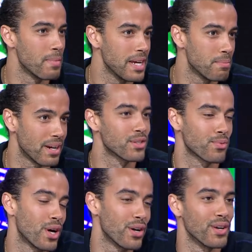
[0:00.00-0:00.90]
me, but it's
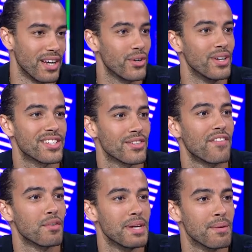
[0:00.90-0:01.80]
kind of good insight
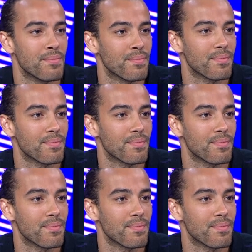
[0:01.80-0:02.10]
from him.